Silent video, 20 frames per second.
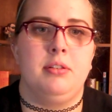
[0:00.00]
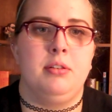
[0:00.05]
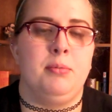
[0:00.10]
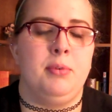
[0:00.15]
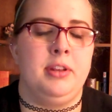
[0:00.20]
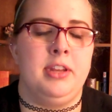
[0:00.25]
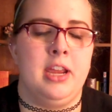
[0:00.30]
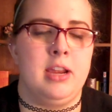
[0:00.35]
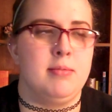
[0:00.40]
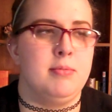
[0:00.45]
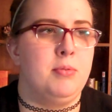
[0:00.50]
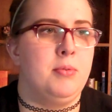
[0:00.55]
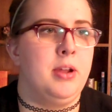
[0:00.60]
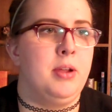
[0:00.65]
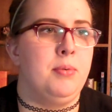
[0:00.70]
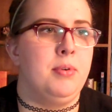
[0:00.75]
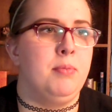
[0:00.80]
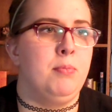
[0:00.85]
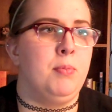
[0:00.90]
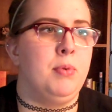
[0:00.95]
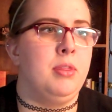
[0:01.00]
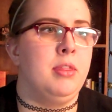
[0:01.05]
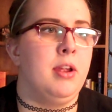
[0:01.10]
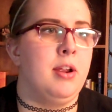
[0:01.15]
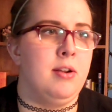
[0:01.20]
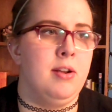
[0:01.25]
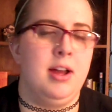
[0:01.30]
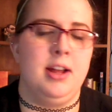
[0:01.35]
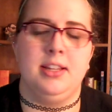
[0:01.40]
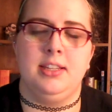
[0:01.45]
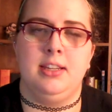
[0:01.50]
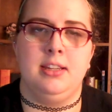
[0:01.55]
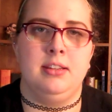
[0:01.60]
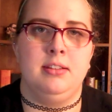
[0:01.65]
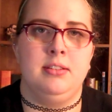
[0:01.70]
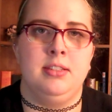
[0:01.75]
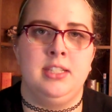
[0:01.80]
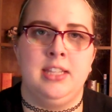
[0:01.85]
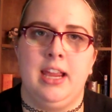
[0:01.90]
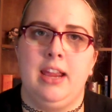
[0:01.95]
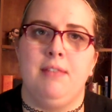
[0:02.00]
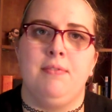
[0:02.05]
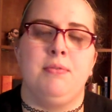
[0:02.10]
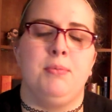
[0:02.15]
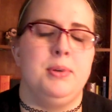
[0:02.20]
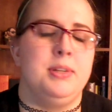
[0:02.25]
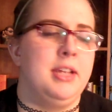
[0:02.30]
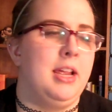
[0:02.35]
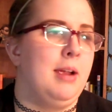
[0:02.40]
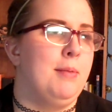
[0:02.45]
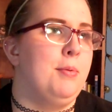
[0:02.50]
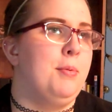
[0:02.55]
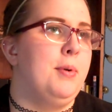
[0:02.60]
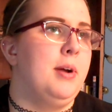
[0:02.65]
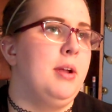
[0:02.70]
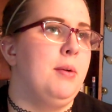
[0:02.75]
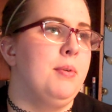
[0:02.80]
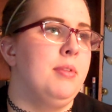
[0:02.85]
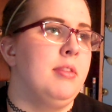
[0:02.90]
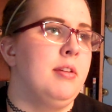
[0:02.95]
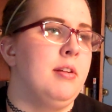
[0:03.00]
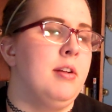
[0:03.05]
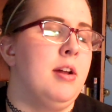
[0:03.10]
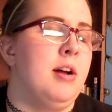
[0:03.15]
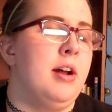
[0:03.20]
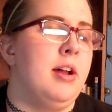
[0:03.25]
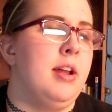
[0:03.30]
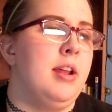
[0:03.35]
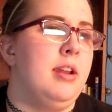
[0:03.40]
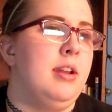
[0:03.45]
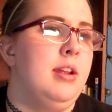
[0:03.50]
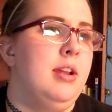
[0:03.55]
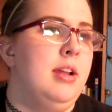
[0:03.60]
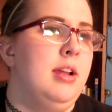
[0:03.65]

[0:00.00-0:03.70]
We take them away when they're not safe. We take them away when they're not